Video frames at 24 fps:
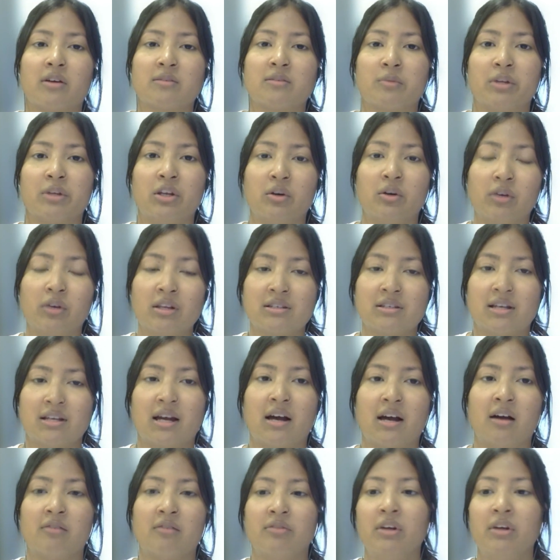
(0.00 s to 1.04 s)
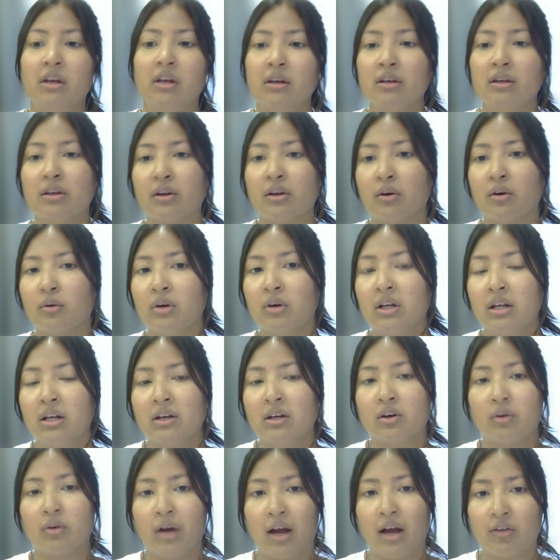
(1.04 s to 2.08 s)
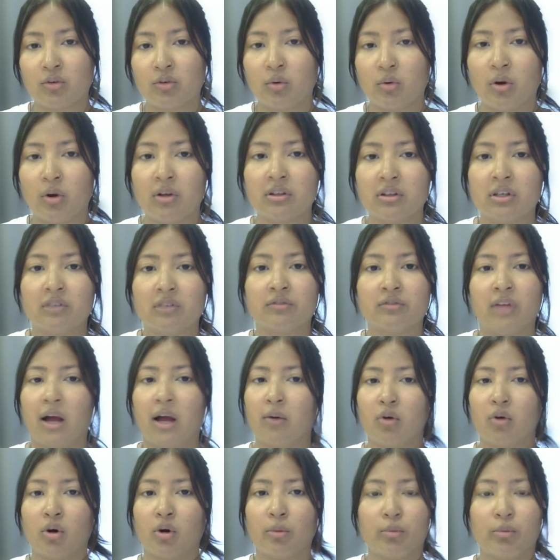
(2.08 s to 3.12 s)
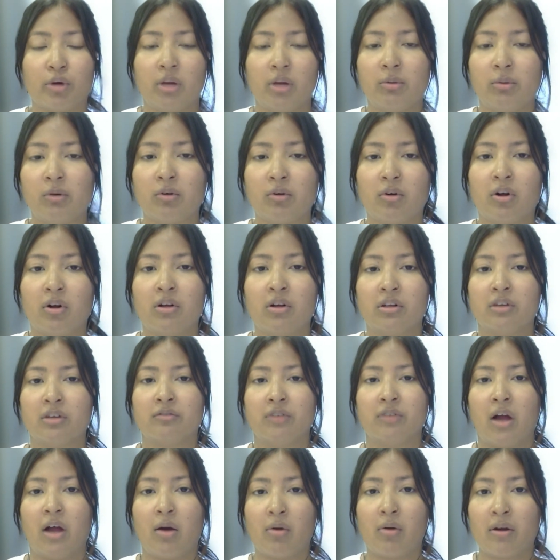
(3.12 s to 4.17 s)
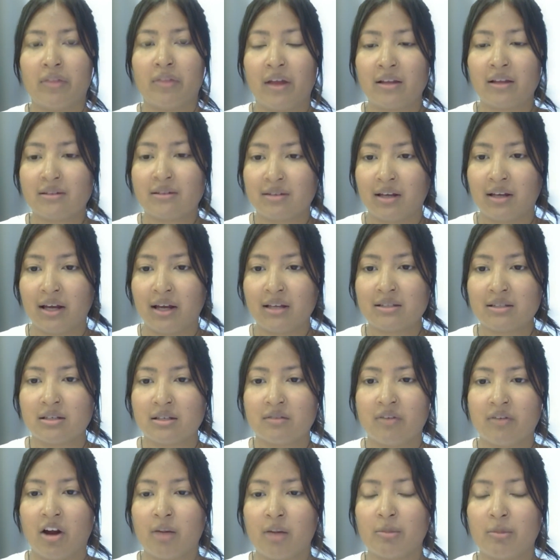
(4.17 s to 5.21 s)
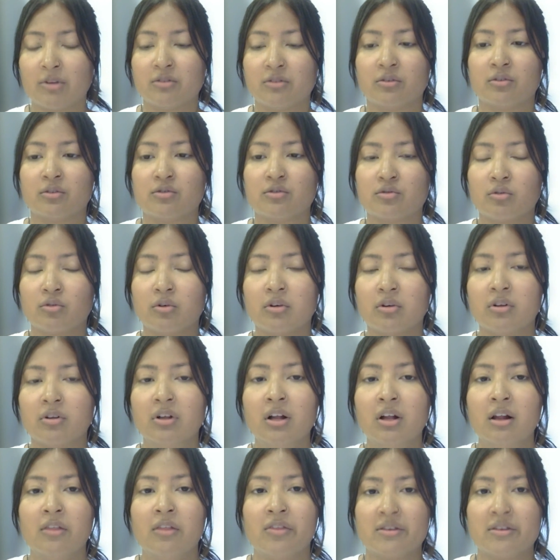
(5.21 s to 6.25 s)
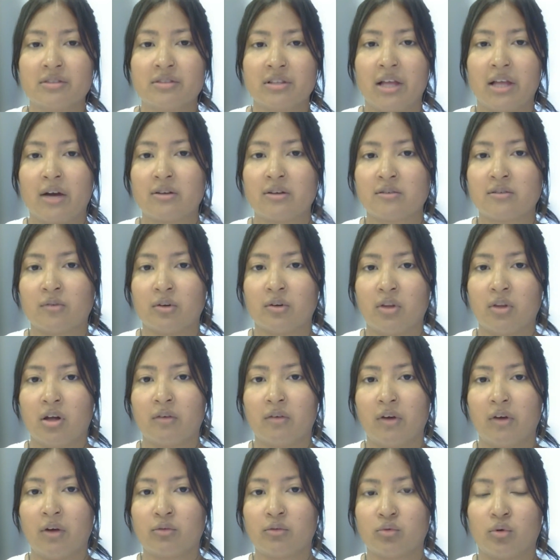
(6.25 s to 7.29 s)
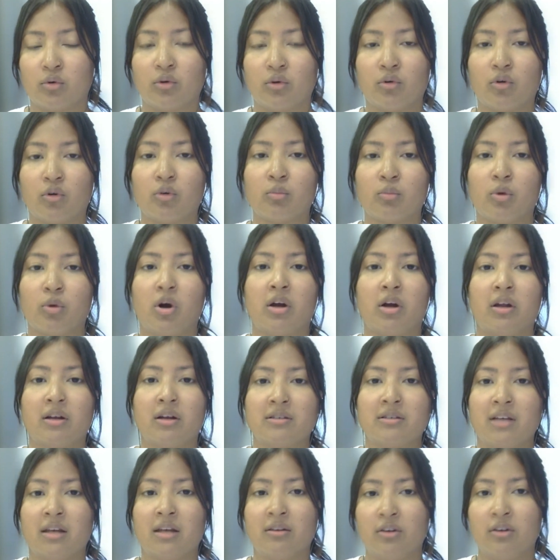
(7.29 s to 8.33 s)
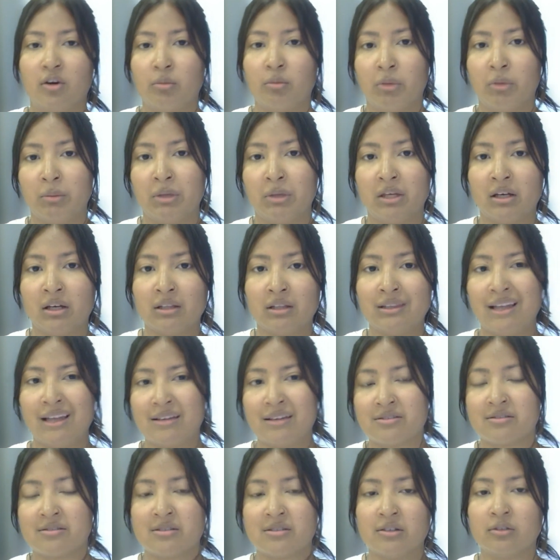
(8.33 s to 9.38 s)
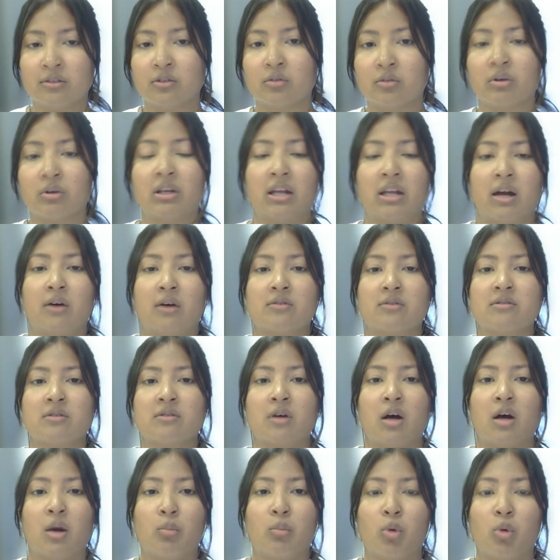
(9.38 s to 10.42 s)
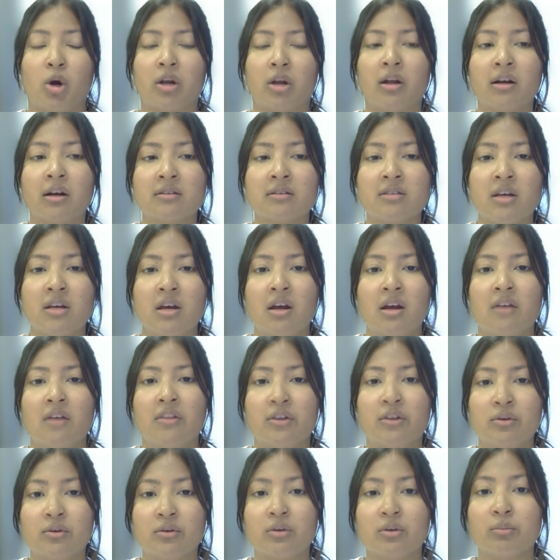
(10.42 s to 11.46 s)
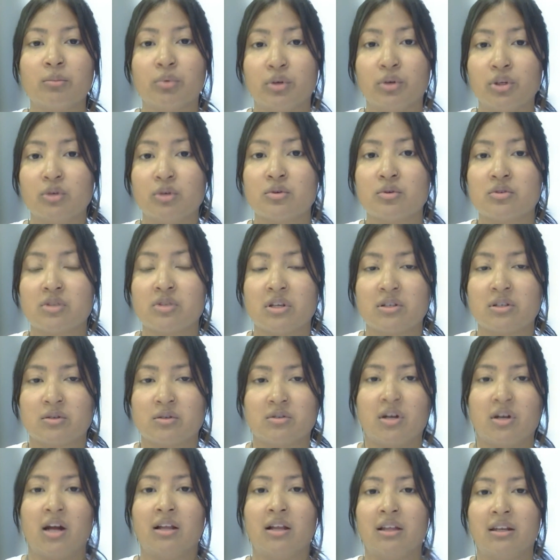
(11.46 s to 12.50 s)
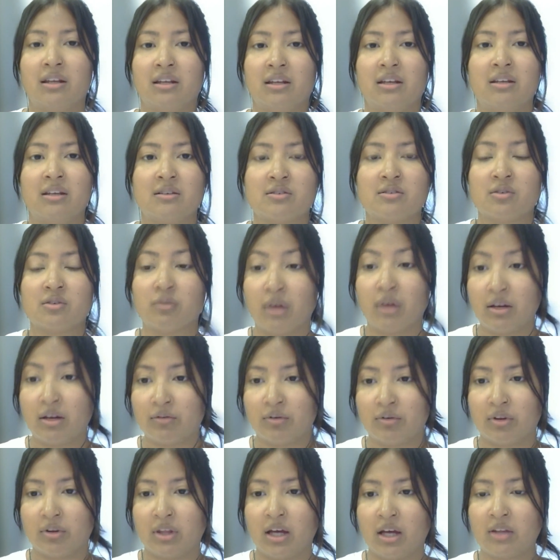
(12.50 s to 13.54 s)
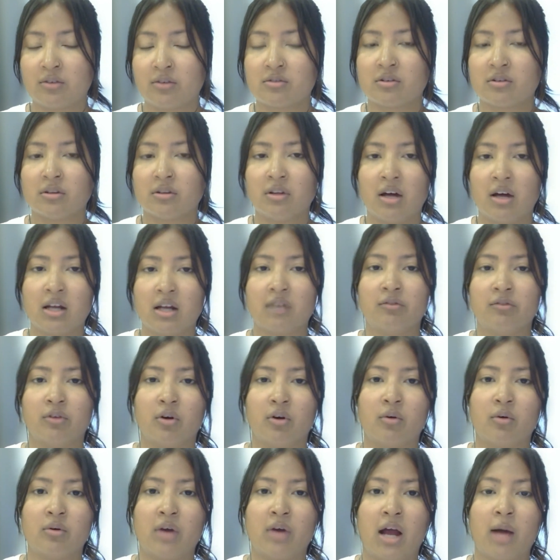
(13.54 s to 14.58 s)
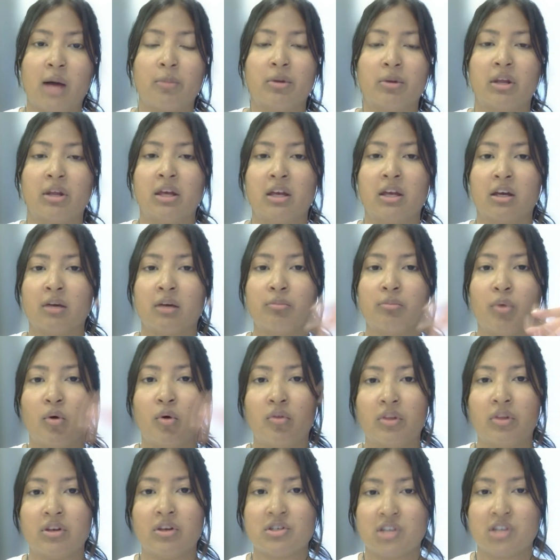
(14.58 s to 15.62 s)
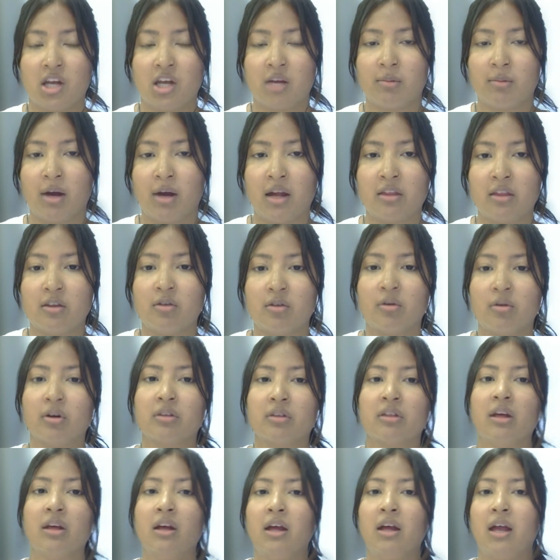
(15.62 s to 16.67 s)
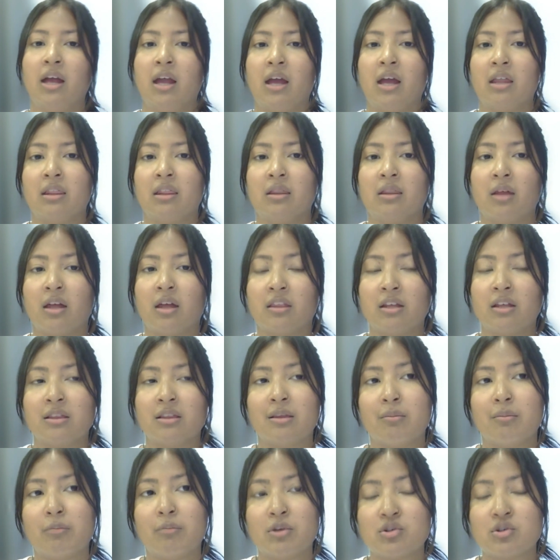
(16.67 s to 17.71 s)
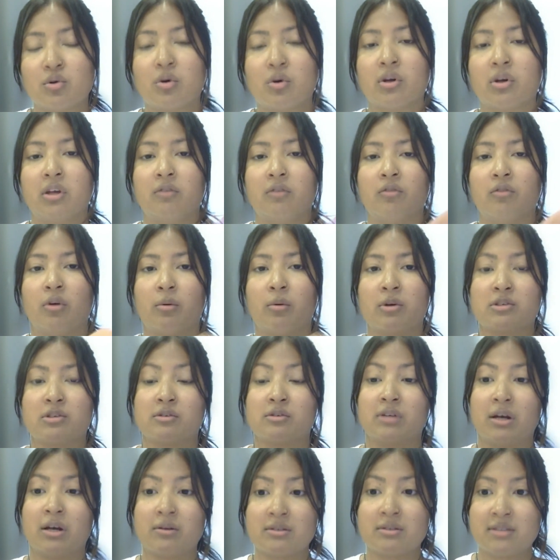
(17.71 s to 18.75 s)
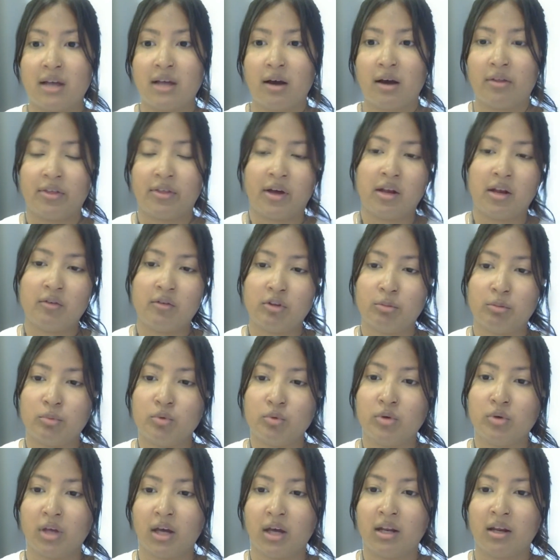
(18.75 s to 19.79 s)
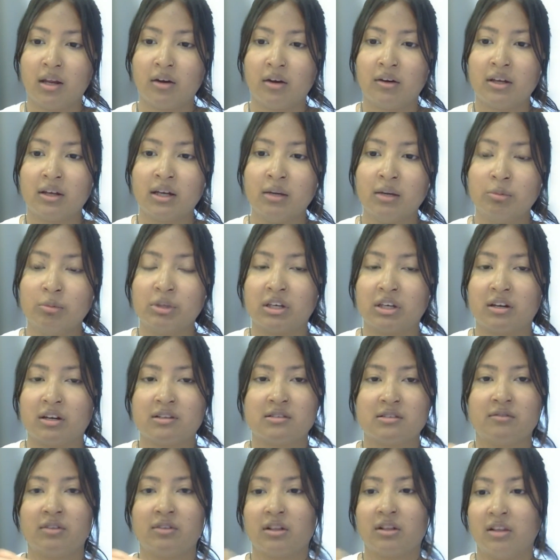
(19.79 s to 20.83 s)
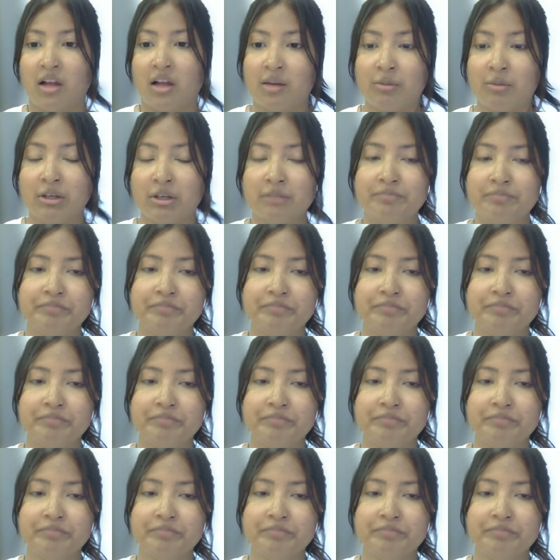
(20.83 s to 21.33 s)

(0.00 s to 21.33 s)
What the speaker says: when you don't need to have, craft quality flour, premium quality flour, and that tight environmental control, this allows for a lot of outdoor and growing product and, maybe a less sealed greenhouse product that you can produce. And so Thailand is great for that. There's a lot of grow happening both in Chiang Mai in the north, and I think the majority of growers are down south, kind of in the Phuket area, because of the climate.